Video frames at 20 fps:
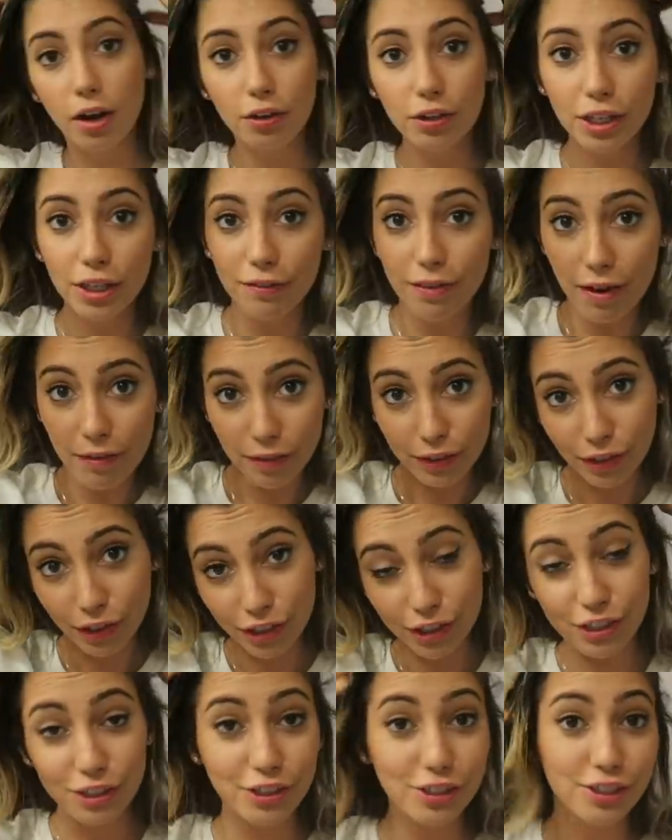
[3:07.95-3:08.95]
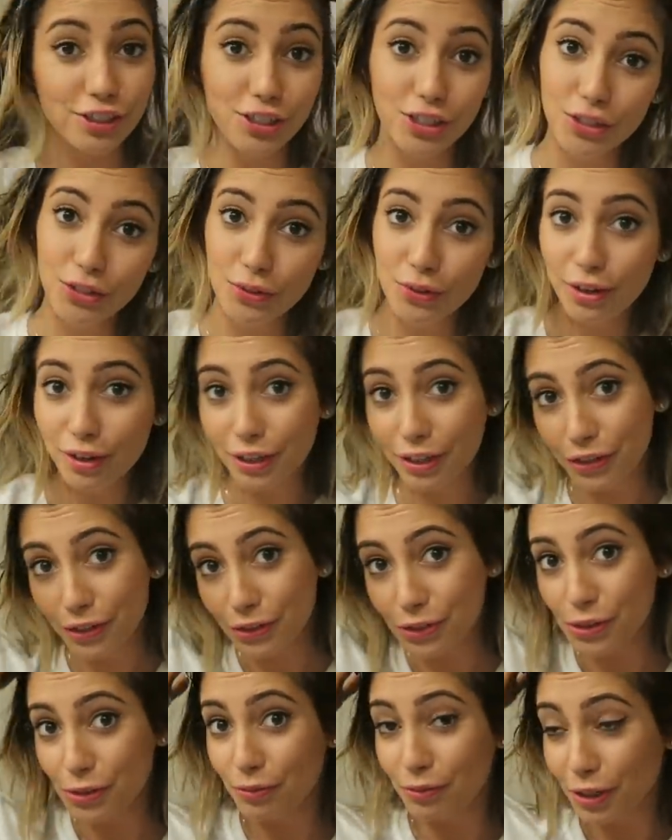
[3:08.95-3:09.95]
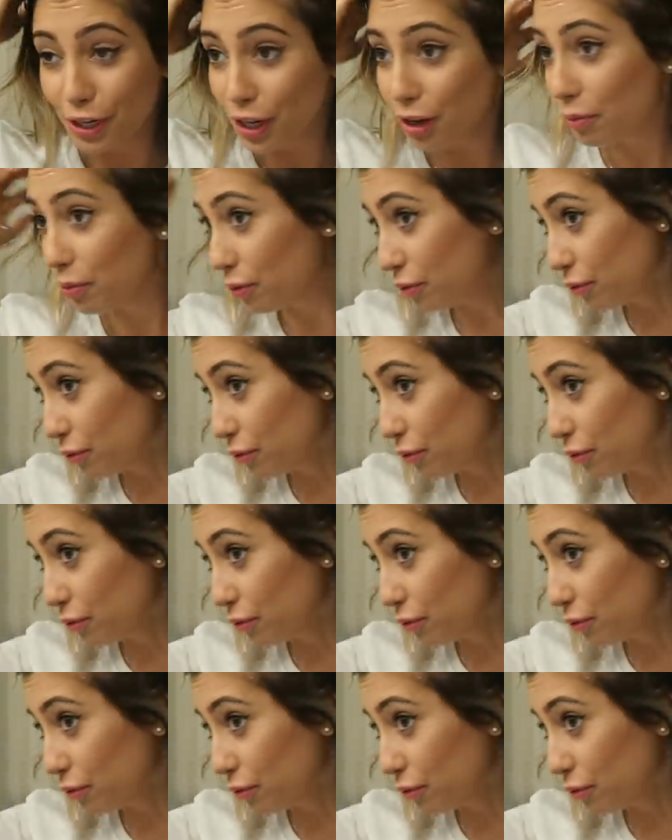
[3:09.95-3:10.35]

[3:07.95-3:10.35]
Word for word: I don't think I've ever looked this cute on a YouTube video